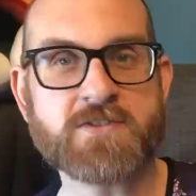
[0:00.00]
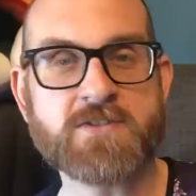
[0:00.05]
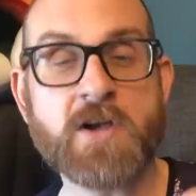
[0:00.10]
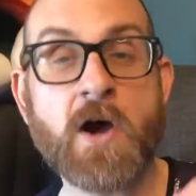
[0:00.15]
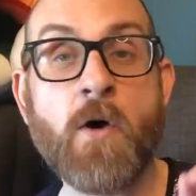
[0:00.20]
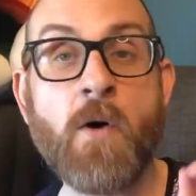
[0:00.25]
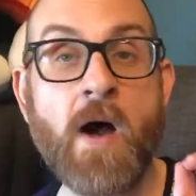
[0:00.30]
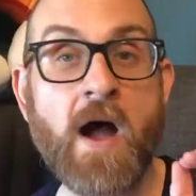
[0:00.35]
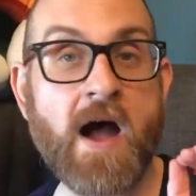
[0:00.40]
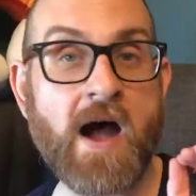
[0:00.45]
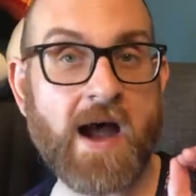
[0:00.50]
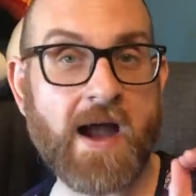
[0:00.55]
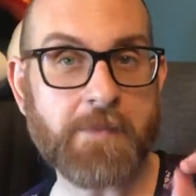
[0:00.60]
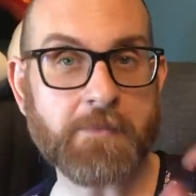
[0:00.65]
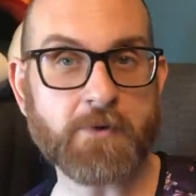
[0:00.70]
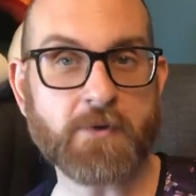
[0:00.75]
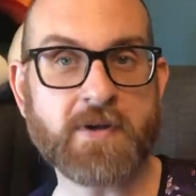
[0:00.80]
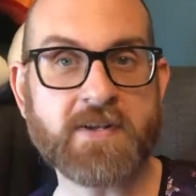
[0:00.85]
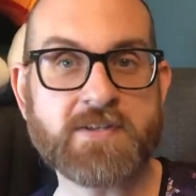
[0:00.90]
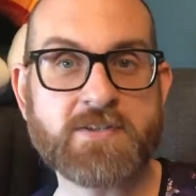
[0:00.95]
So
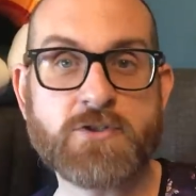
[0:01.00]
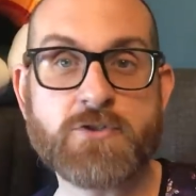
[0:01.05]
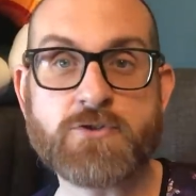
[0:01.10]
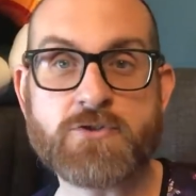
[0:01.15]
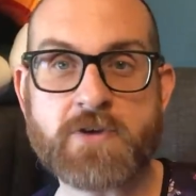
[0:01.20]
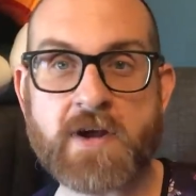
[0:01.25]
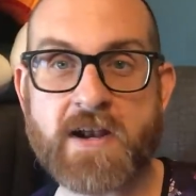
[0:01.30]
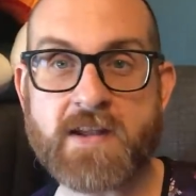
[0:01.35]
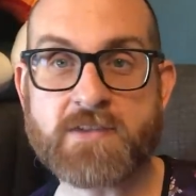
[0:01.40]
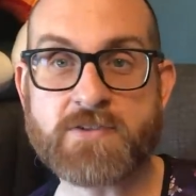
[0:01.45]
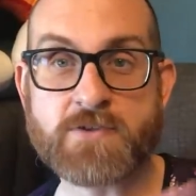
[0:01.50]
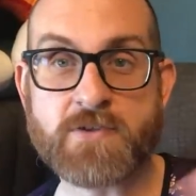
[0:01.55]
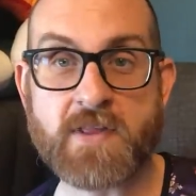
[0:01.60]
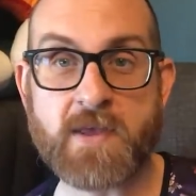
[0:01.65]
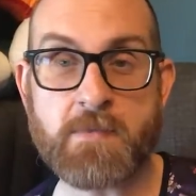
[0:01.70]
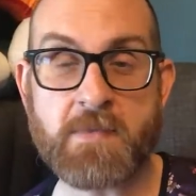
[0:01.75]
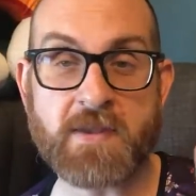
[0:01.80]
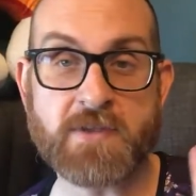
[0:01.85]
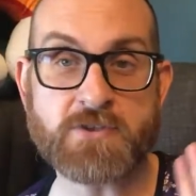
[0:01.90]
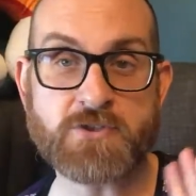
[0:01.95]
I'm going to try to do
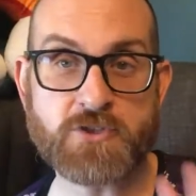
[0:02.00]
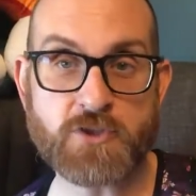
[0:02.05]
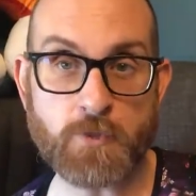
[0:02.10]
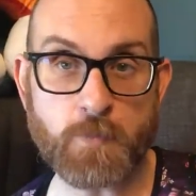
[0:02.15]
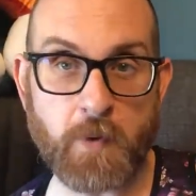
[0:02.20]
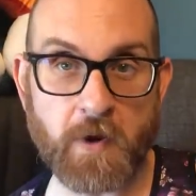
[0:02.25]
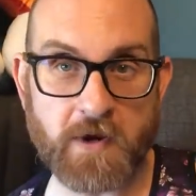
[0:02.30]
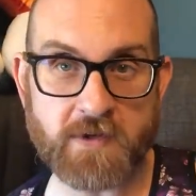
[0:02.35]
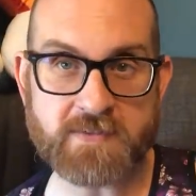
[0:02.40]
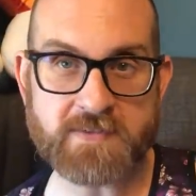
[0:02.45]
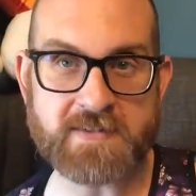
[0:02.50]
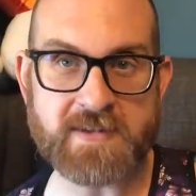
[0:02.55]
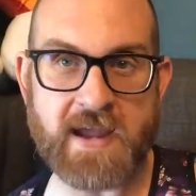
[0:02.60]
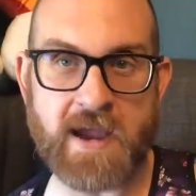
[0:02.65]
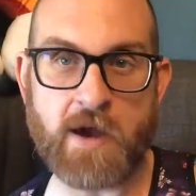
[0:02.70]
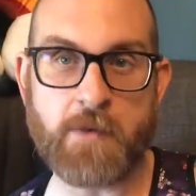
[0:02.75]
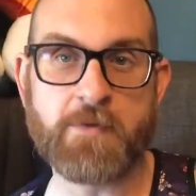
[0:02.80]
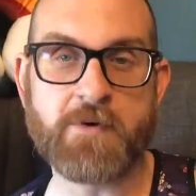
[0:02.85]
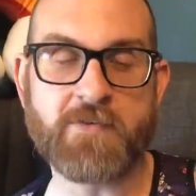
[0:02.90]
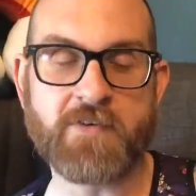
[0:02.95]
them in two parts
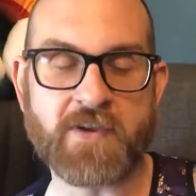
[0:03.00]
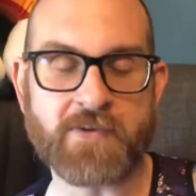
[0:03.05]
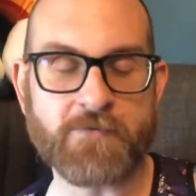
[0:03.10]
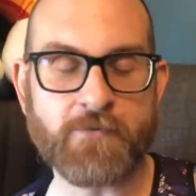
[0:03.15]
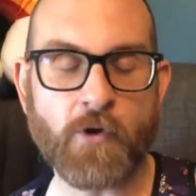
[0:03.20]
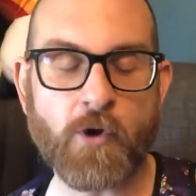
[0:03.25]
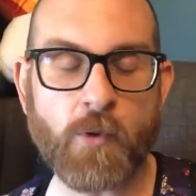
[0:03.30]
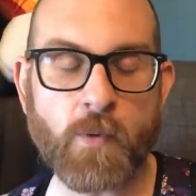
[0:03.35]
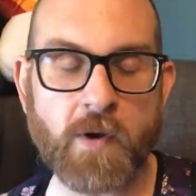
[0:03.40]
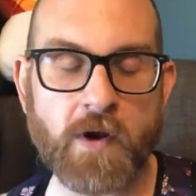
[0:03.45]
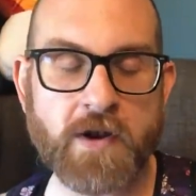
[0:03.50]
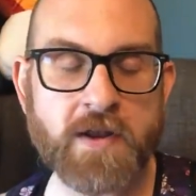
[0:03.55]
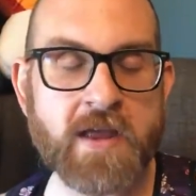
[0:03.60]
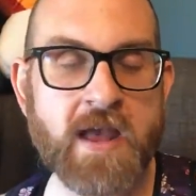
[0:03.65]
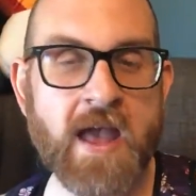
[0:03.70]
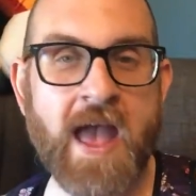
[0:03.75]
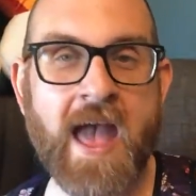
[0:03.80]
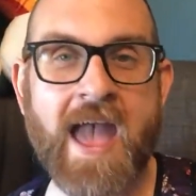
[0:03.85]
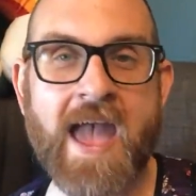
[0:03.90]
now moving forward